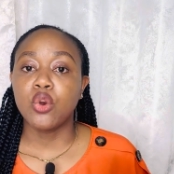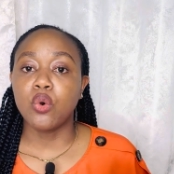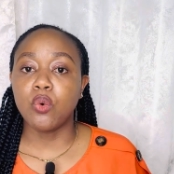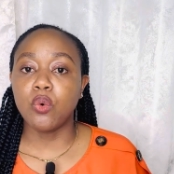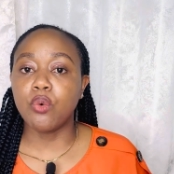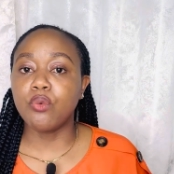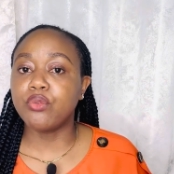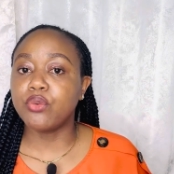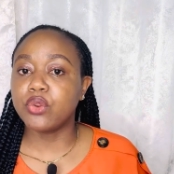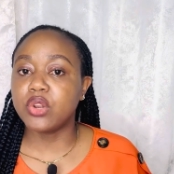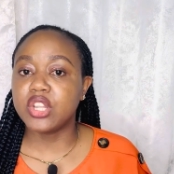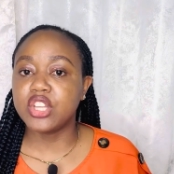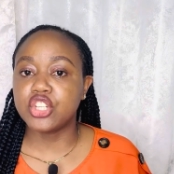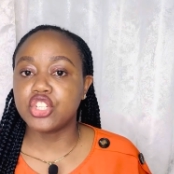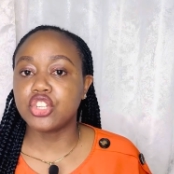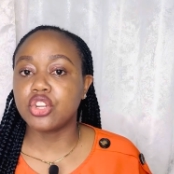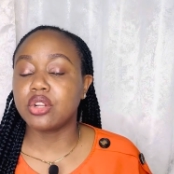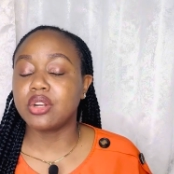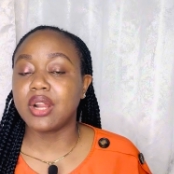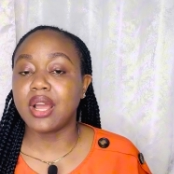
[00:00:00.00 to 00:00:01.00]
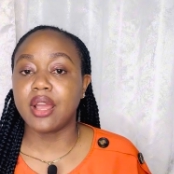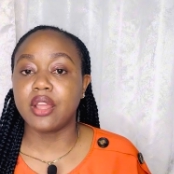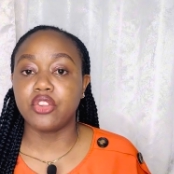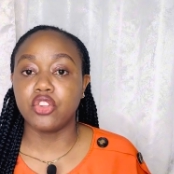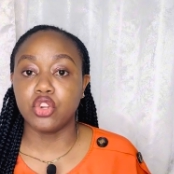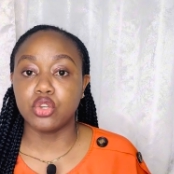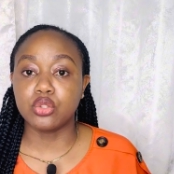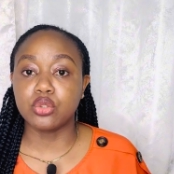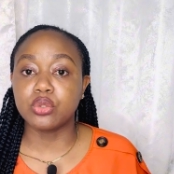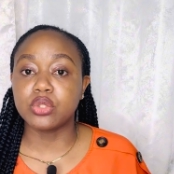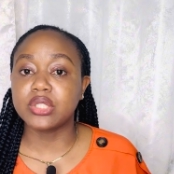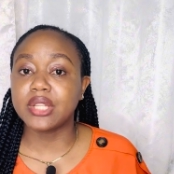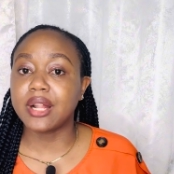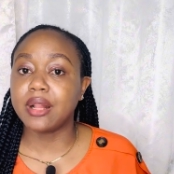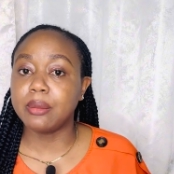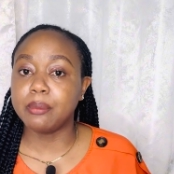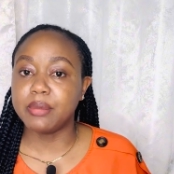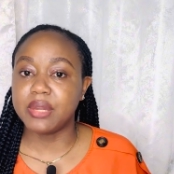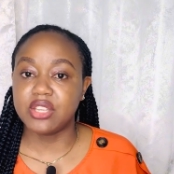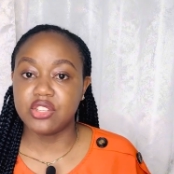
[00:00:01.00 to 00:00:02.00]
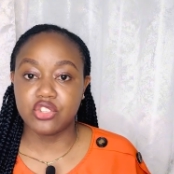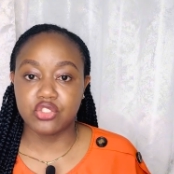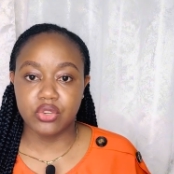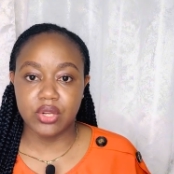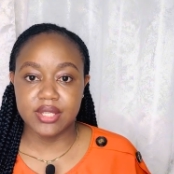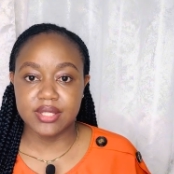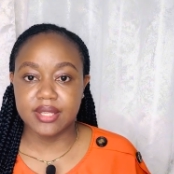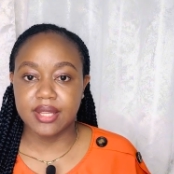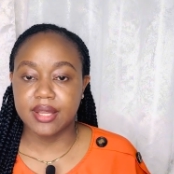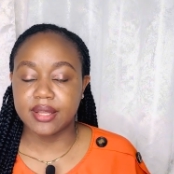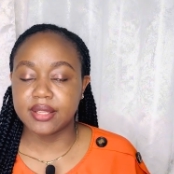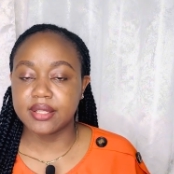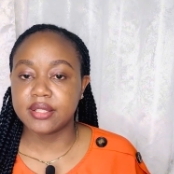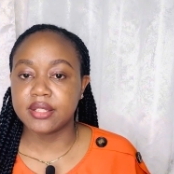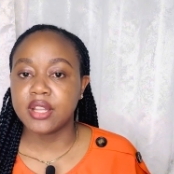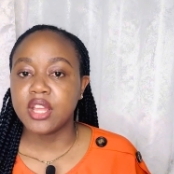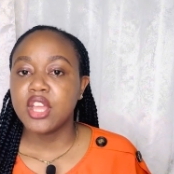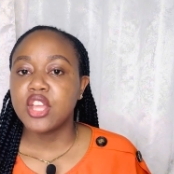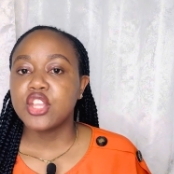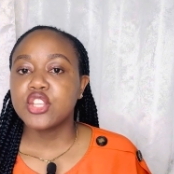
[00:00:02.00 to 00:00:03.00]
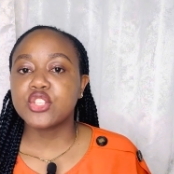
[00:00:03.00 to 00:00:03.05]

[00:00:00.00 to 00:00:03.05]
ovulation and your total menstrual cycle.